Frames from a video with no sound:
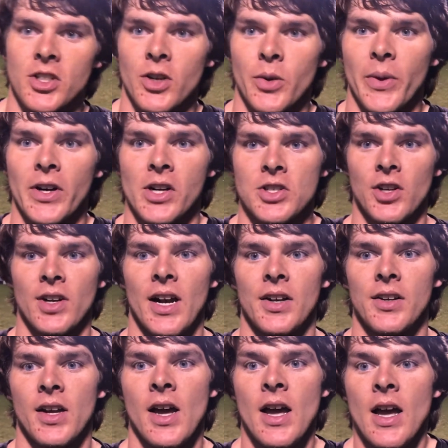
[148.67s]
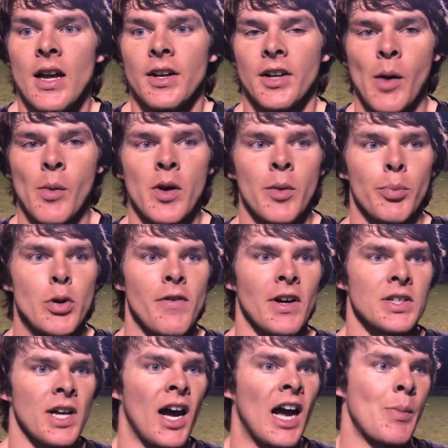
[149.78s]
So we were just looking out to come and improve
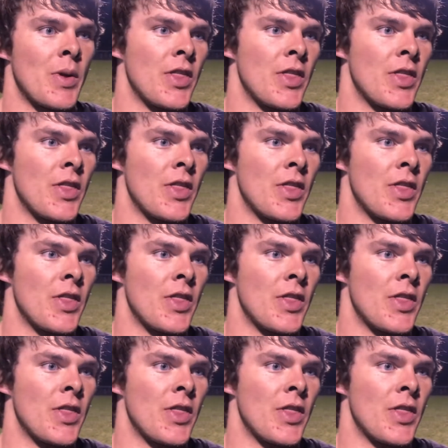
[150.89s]
our time.